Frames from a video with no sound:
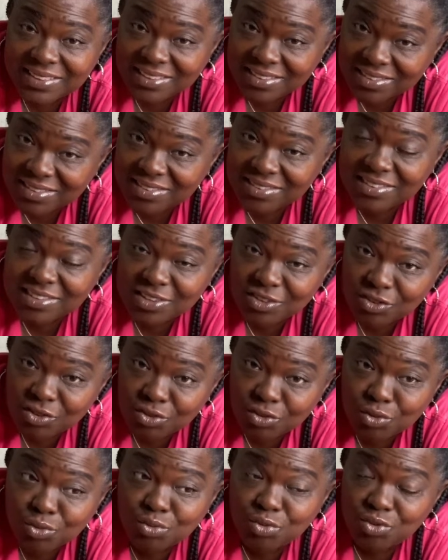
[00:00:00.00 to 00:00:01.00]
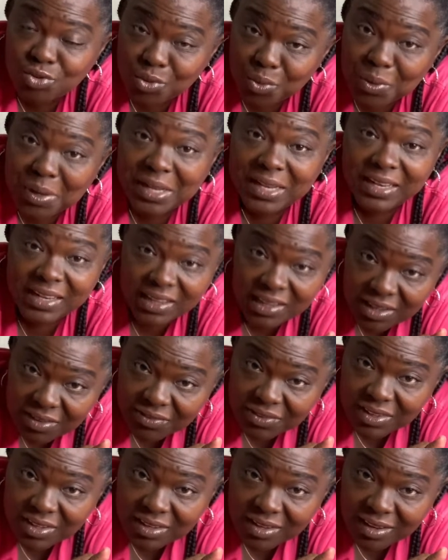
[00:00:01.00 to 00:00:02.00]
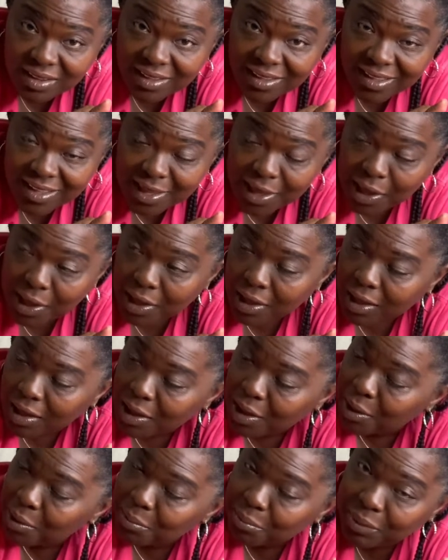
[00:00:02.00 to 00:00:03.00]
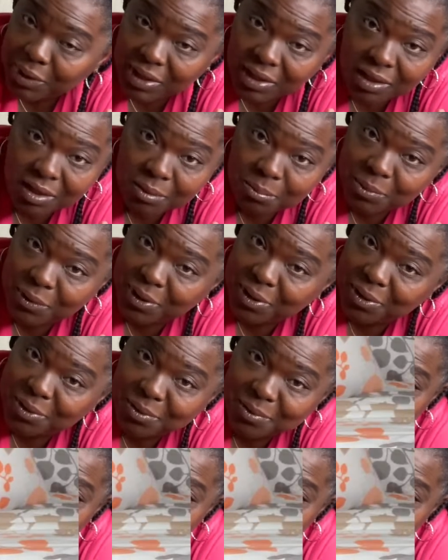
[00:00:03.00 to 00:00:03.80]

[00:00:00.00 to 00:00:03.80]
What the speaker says: the decision to start living, baby,